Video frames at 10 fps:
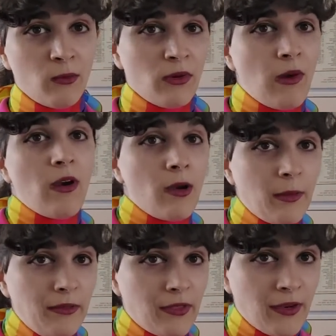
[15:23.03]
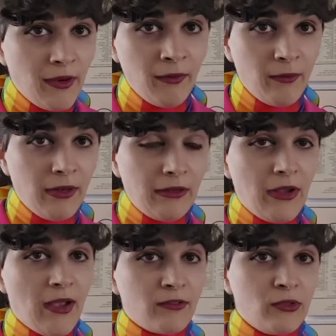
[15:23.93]
what harm is there when
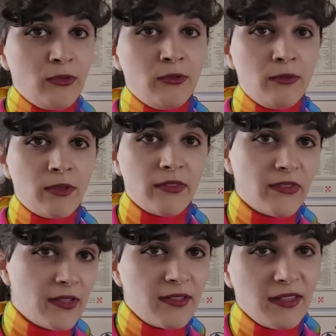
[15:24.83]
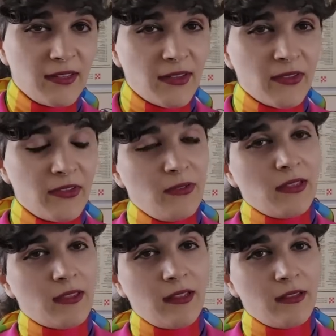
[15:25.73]
you have 2 consenting adults
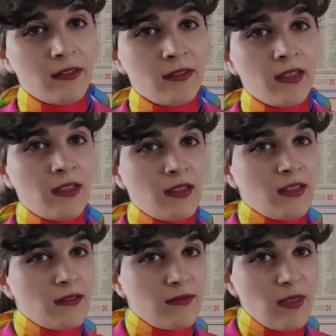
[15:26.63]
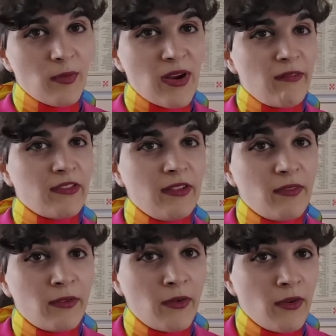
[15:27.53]
doing things in the privacy
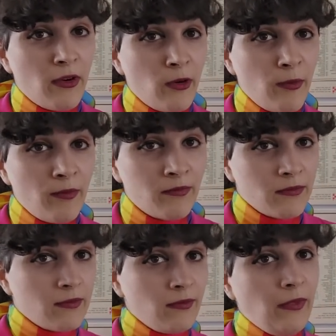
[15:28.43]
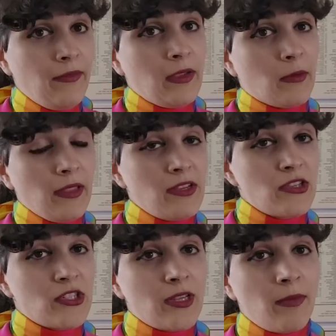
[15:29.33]
of their own home, living a
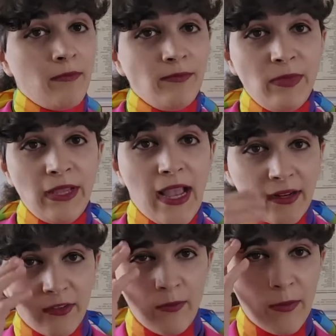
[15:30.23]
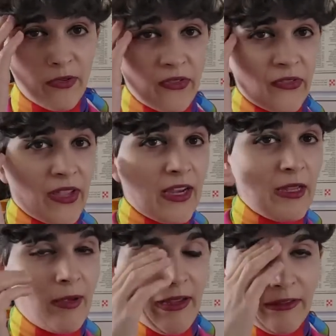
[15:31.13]
relationship, being active members of
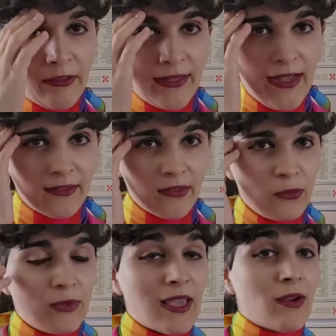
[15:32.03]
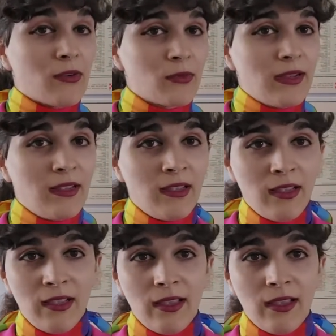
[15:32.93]
society, paying their taxes? Who cares, right?